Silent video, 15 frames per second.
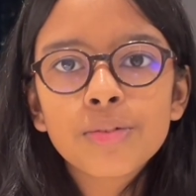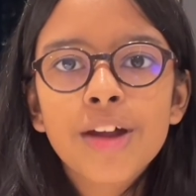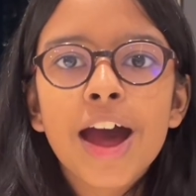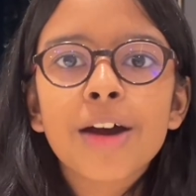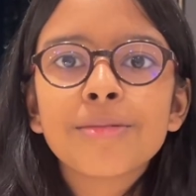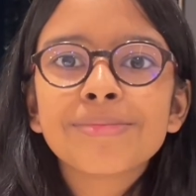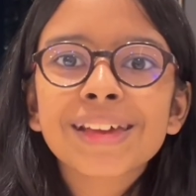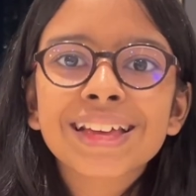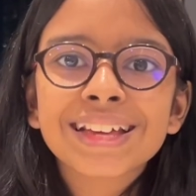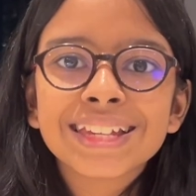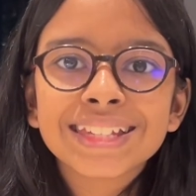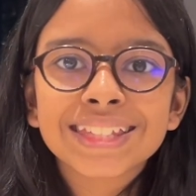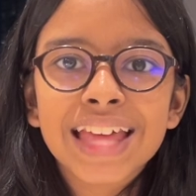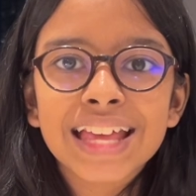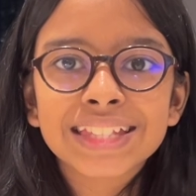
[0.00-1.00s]
around
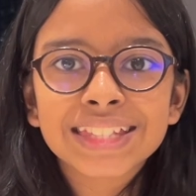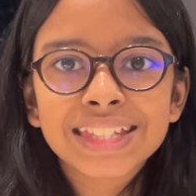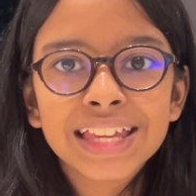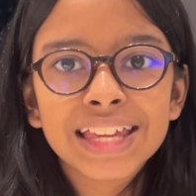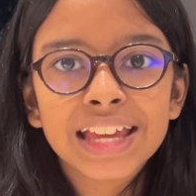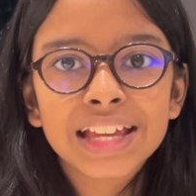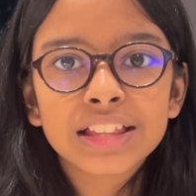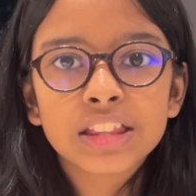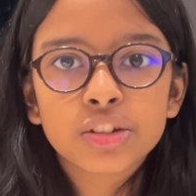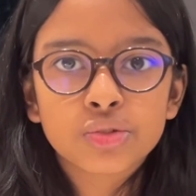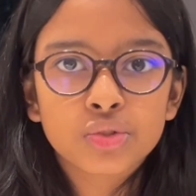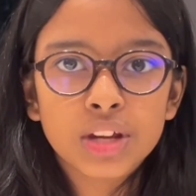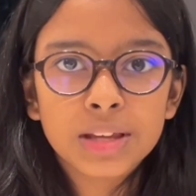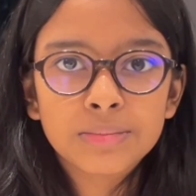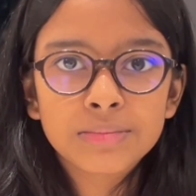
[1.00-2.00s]
because they're seeing the
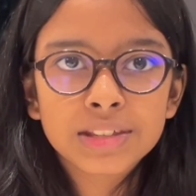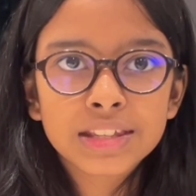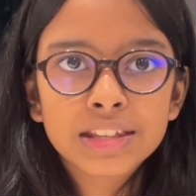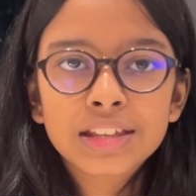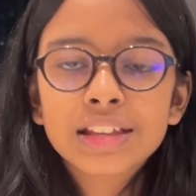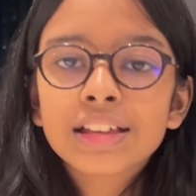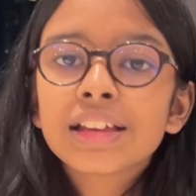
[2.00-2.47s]
dreams.